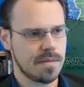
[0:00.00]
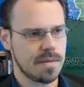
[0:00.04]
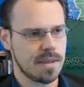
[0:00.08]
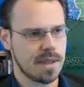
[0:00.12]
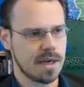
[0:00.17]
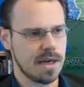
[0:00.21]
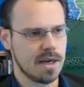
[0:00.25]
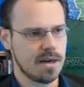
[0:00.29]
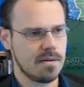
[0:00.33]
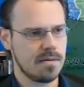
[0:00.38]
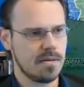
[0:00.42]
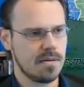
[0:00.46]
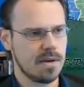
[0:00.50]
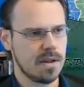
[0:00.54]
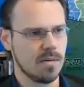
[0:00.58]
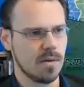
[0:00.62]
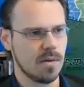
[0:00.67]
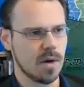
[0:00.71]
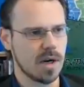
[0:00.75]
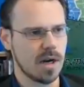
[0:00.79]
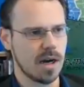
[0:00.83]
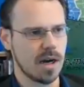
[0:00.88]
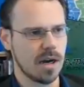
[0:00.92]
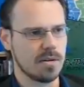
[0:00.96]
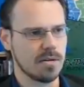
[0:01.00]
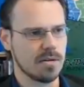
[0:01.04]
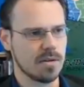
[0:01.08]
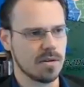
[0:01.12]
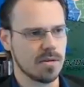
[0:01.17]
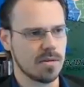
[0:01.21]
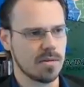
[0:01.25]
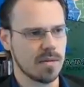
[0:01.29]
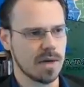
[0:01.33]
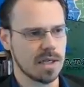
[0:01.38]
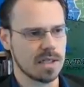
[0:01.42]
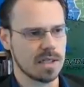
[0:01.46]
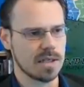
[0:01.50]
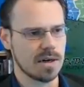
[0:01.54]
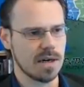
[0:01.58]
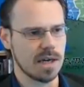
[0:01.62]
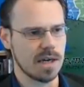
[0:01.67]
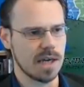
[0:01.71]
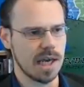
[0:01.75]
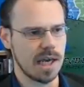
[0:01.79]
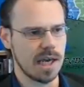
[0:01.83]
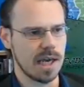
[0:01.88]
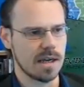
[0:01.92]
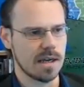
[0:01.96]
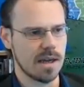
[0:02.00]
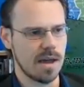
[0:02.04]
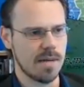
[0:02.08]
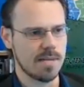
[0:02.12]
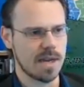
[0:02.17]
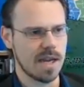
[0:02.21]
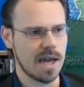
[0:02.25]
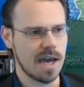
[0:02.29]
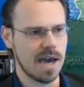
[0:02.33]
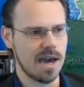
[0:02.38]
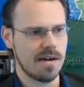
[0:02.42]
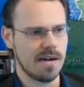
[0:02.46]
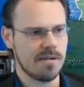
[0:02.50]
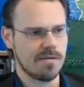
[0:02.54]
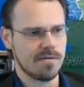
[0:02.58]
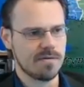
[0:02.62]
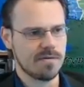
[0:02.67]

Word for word: don't really want either of them in my starting hand. I mean, I have...